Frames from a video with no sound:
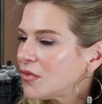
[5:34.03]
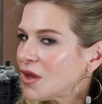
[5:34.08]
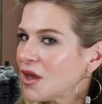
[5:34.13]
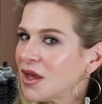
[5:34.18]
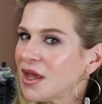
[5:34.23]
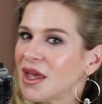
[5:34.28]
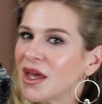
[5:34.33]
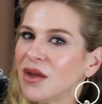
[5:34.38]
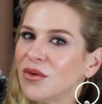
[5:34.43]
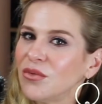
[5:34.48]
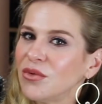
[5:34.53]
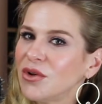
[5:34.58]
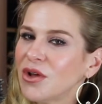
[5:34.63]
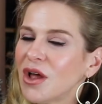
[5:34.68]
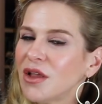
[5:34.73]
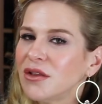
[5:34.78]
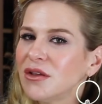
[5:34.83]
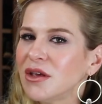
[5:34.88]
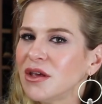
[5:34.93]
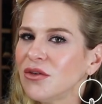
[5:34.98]
Again, we're
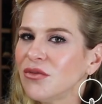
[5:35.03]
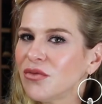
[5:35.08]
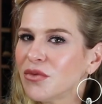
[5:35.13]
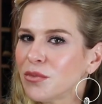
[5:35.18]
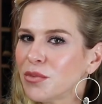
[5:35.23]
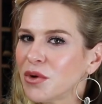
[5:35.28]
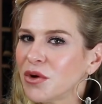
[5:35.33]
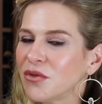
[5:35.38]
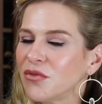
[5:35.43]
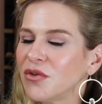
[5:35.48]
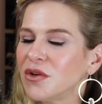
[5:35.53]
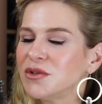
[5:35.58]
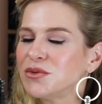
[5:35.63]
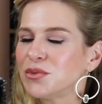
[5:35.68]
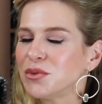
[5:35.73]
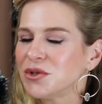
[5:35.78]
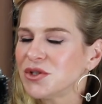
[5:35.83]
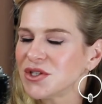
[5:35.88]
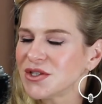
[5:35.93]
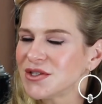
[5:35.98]
not looking for perfect,
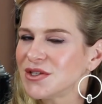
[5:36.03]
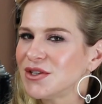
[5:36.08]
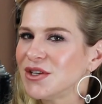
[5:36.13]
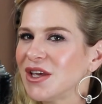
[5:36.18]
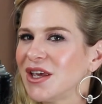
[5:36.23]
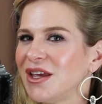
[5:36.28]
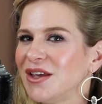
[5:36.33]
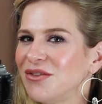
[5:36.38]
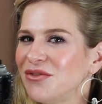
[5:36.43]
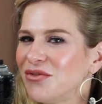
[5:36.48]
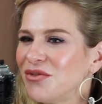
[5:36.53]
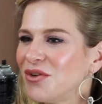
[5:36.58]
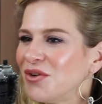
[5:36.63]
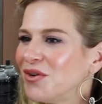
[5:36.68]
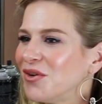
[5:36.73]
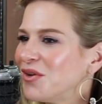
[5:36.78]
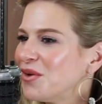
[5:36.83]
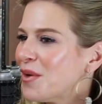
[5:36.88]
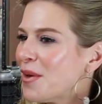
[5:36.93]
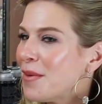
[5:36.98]
we're just looking
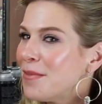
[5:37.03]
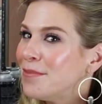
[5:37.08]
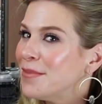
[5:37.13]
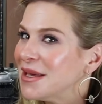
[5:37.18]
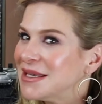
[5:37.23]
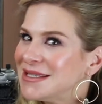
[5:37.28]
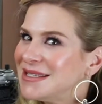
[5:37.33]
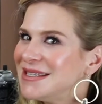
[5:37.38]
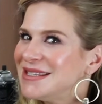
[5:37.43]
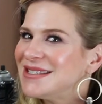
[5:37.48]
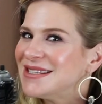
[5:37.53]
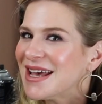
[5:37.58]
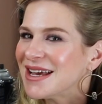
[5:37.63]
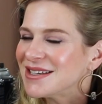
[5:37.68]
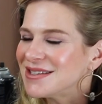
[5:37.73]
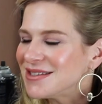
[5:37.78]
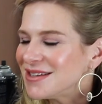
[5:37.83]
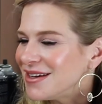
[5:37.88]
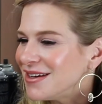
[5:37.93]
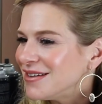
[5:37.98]
for messy,
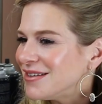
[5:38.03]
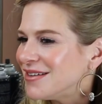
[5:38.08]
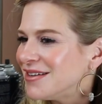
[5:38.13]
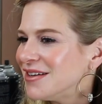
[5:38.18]
sexy.